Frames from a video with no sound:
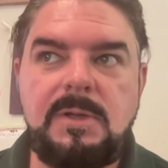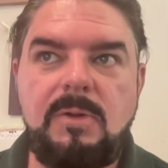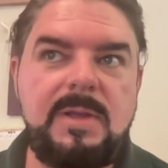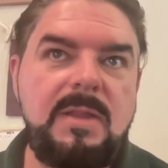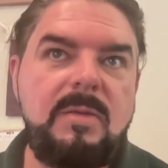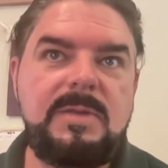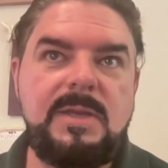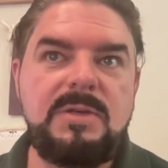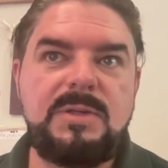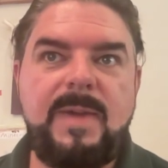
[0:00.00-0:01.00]
know, in the
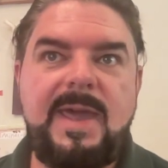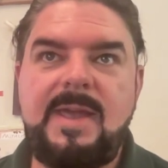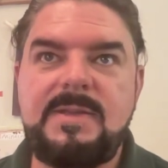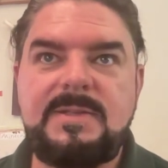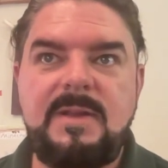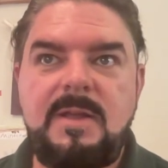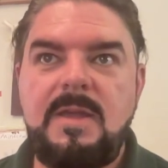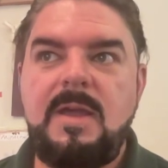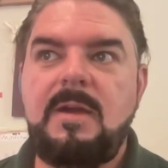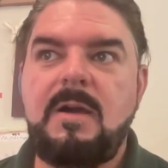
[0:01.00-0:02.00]
years past,
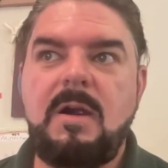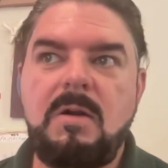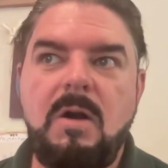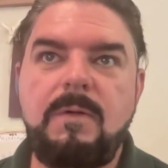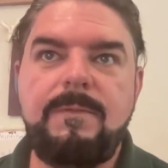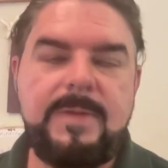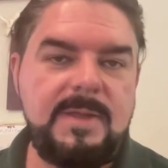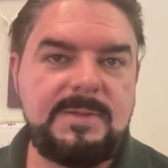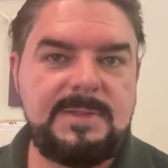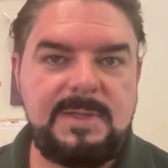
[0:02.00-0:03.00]
our
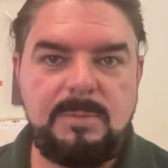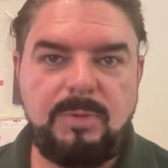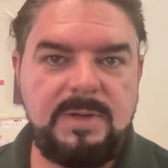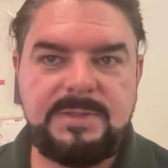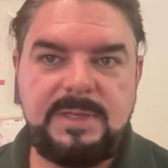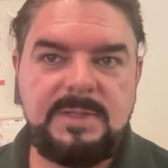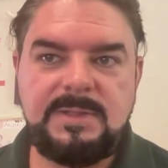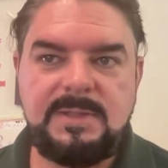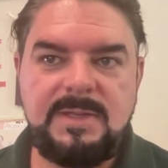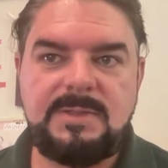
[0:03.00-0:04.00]
offense in
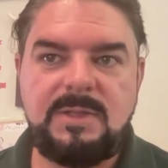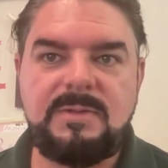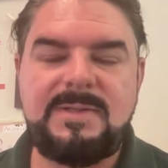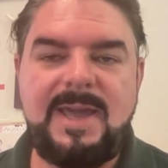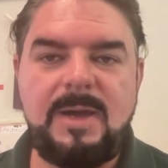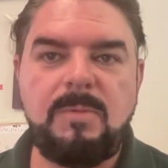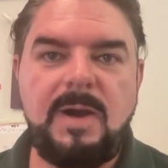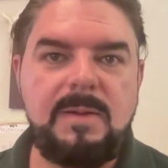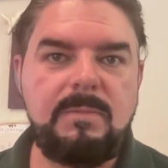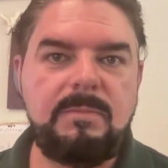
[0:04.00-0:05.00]
preseason has looked downright